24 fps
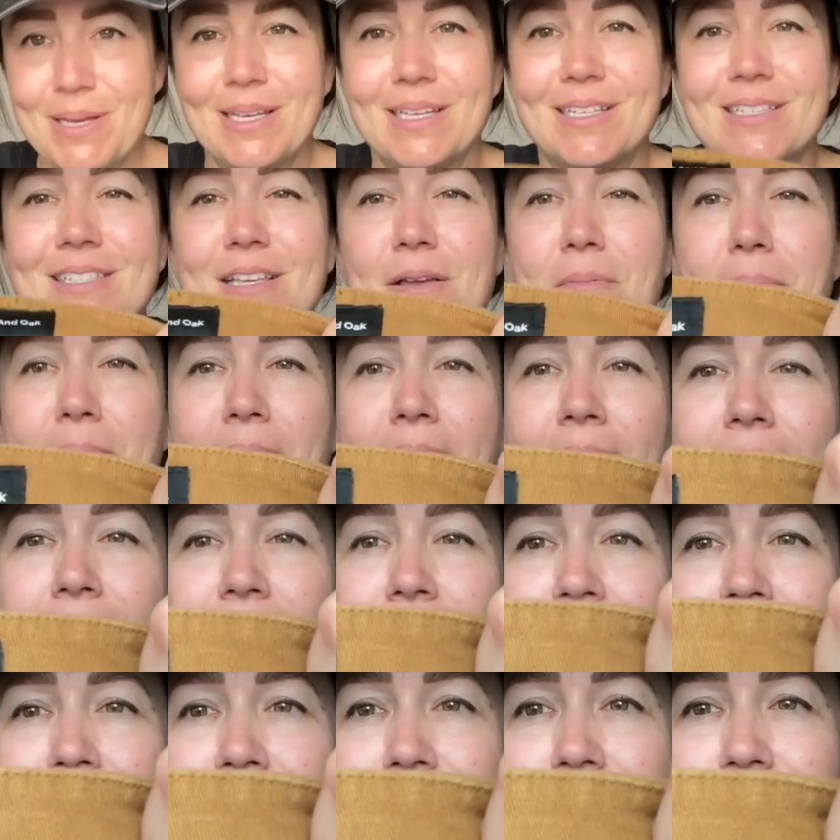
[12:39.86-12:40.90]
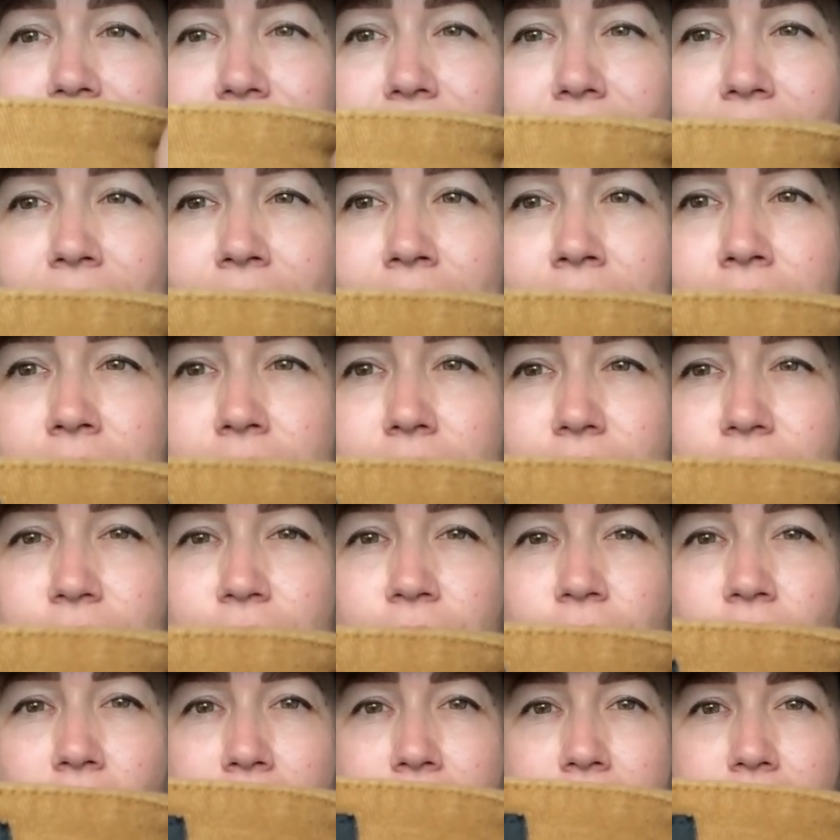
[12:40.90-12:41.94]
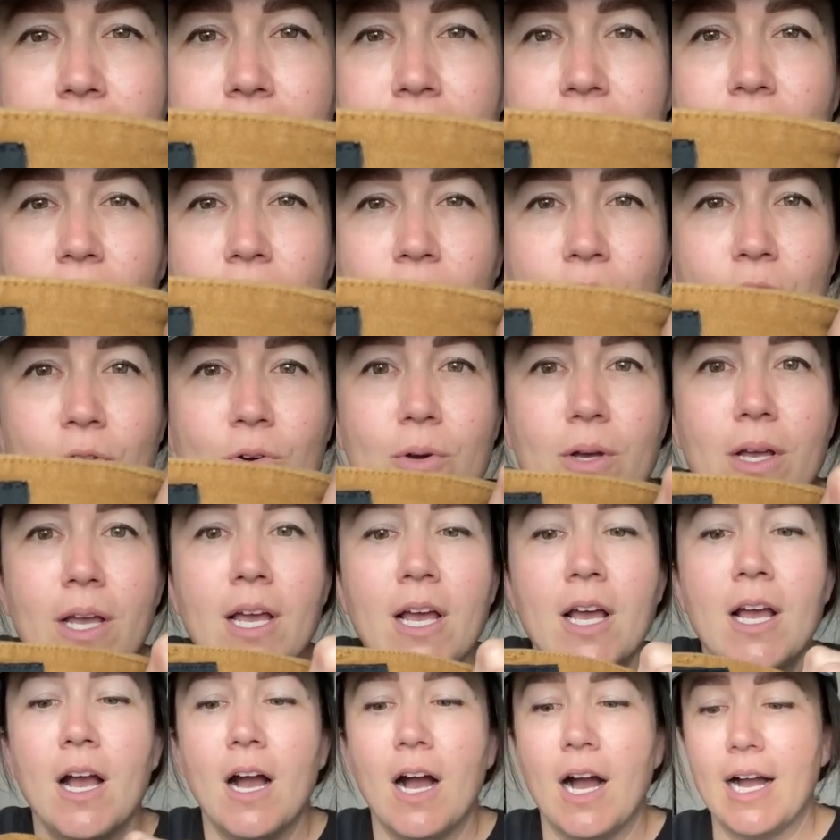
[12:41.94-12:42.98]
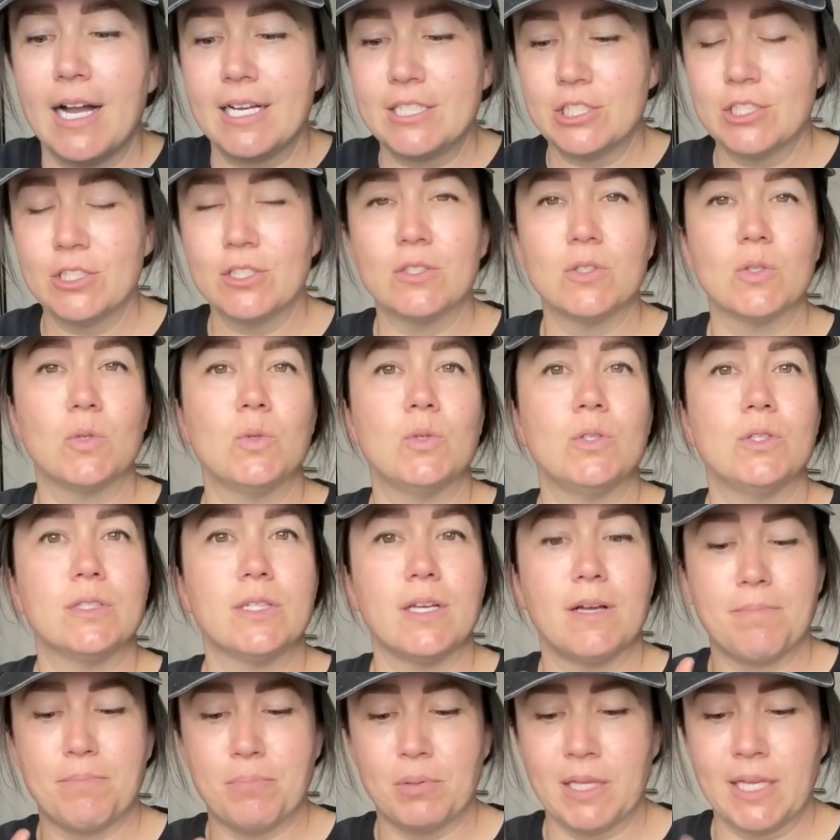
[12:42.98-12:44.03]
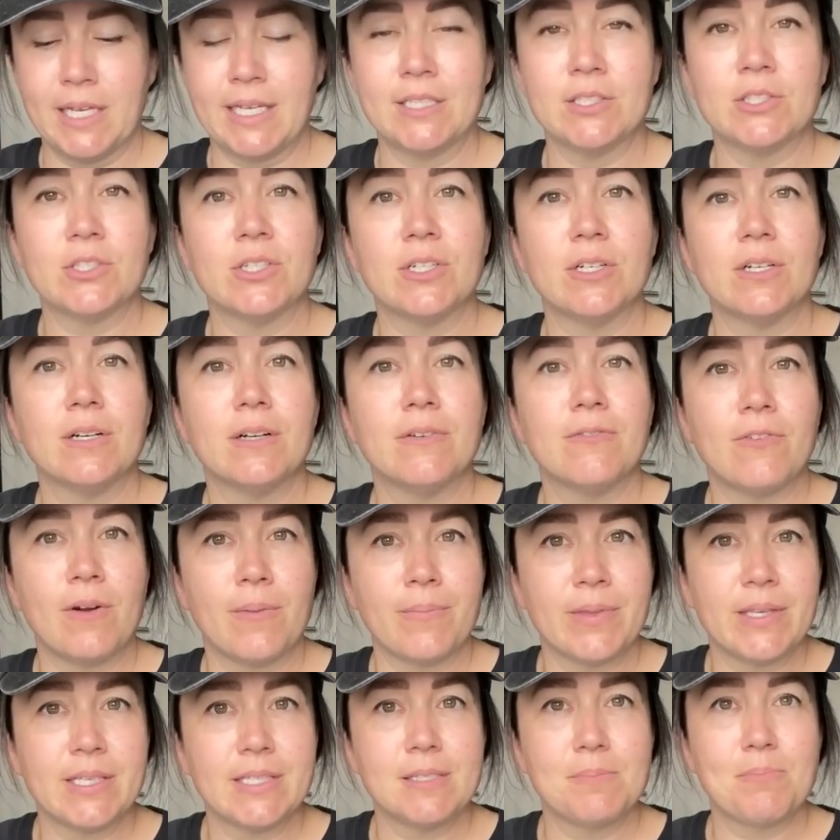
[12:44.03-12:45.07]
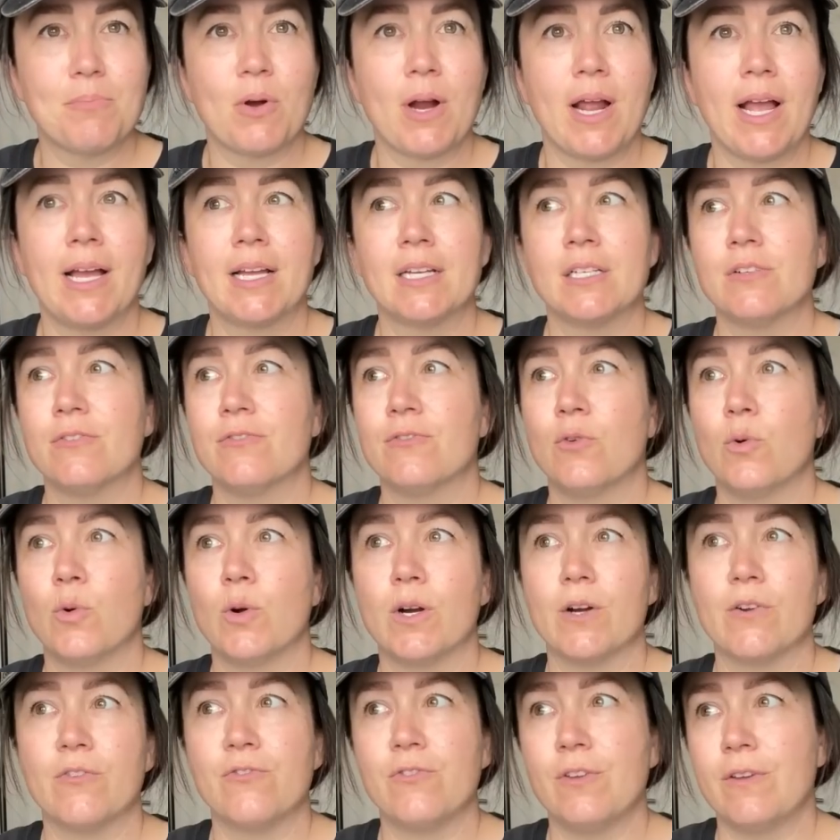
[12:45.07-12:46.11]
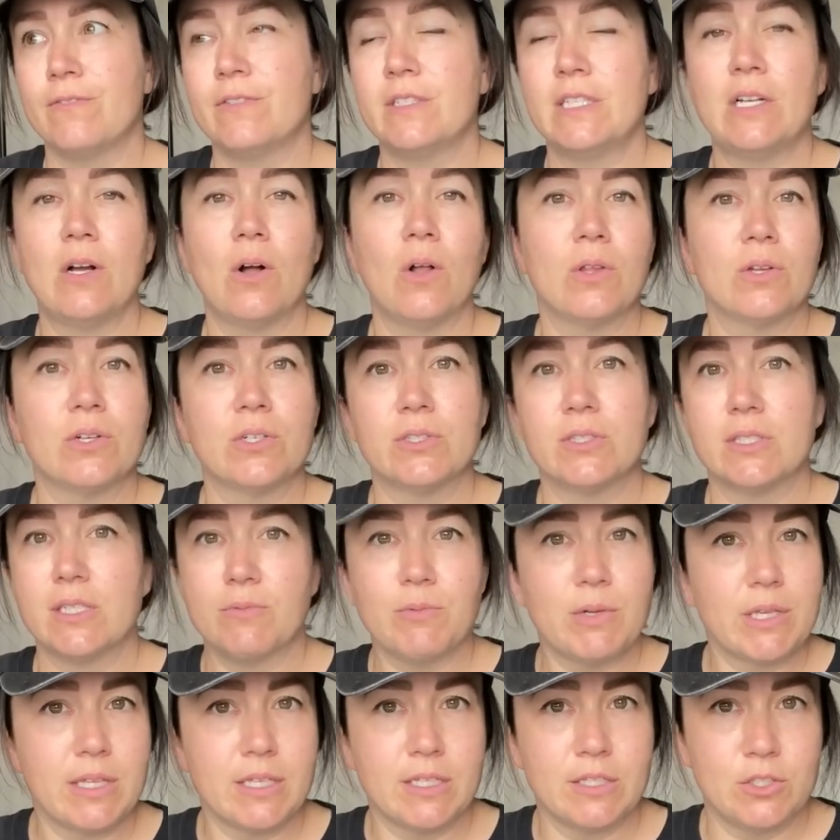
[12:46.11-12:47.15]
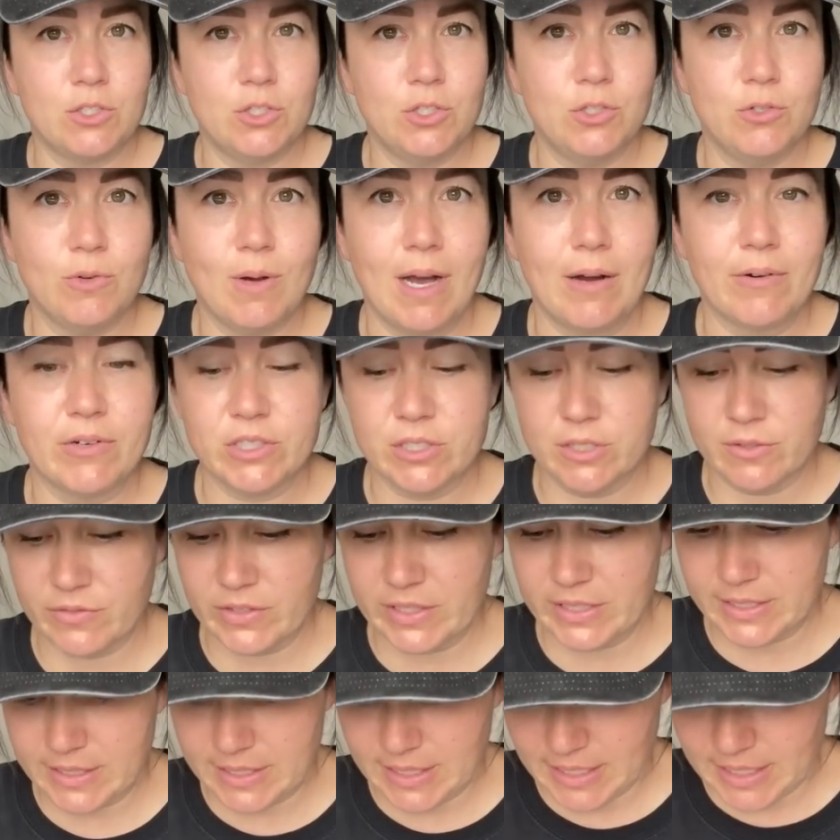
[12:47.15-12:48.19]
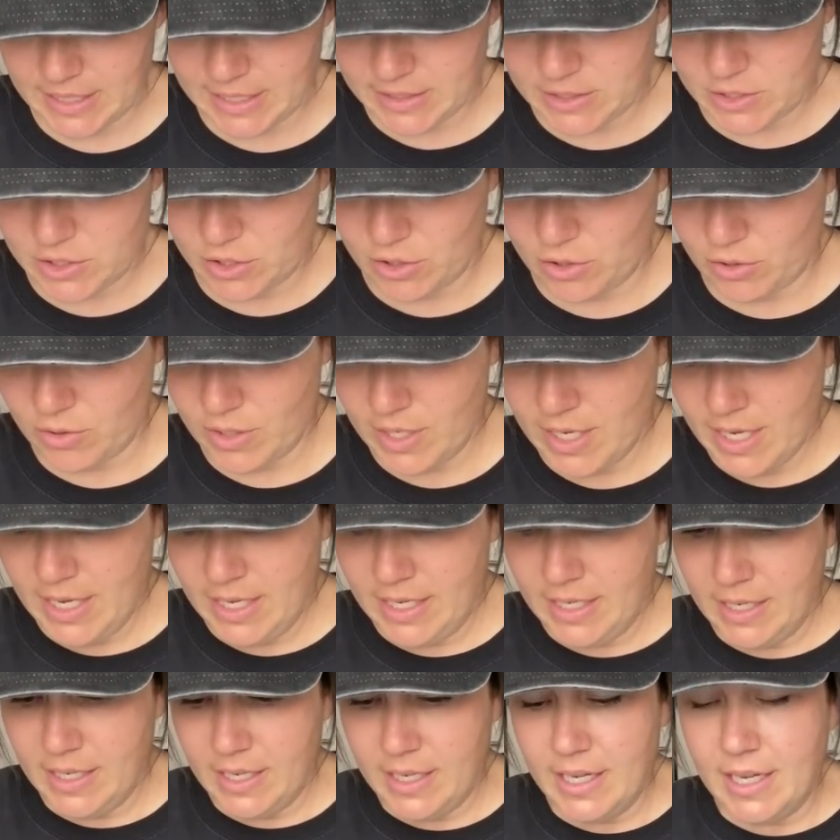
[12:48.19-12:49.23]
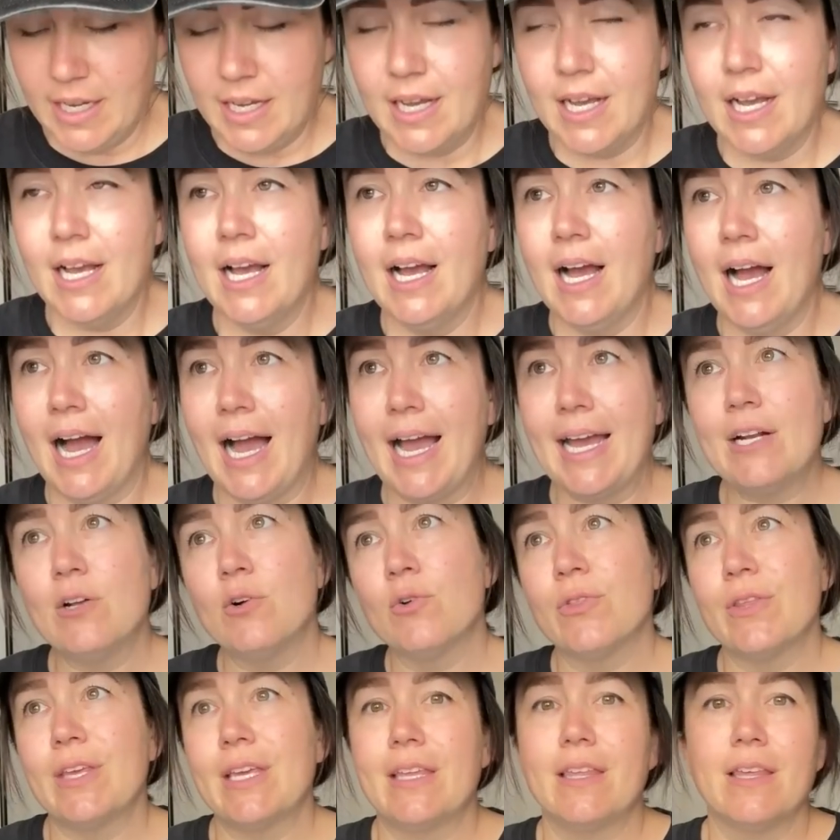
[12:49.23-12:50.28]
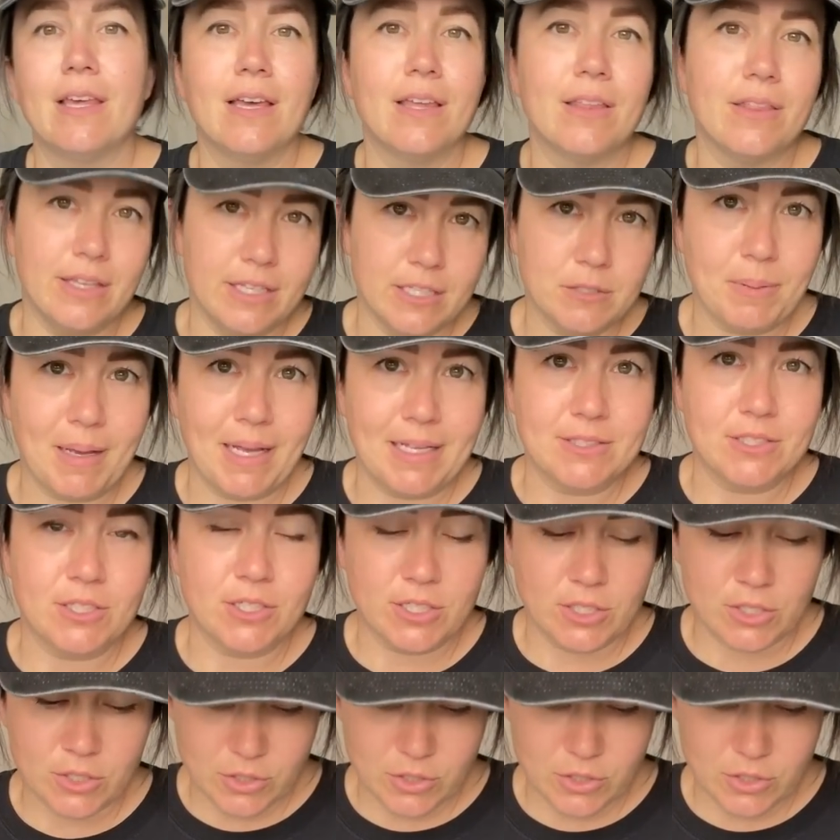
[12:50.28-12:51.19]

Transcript: is a pair of Frank and Oak. I just sold a blazer from this brand for $50 within 2 hours of listing it. So I don't think these pants are going